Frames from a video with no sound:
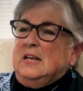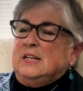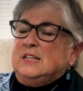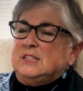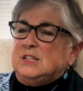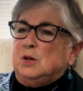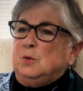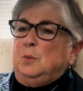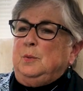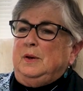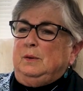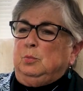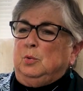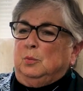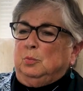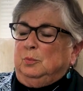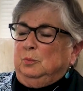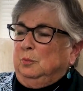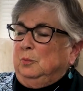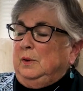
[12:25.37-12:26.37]
So we were
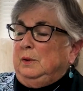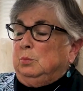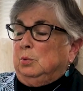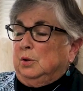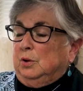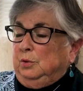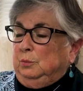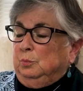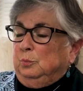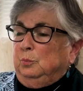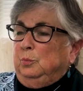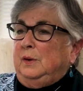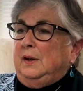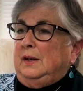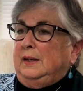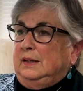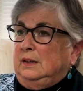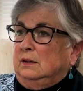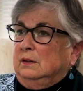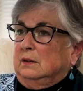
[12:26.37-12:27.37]

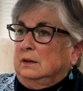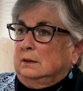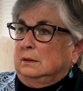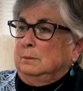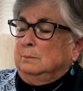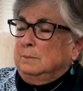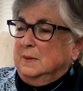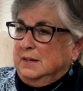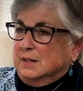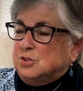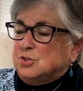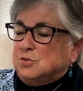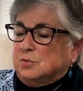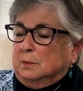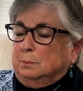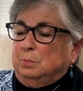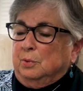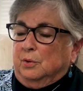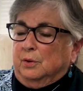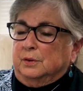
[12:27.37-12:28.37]
really good
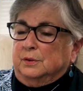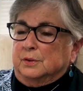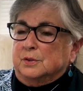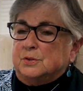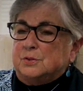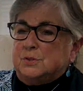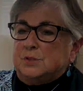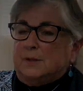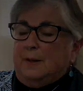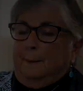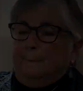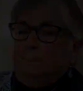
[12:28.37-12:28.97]
ministry partners.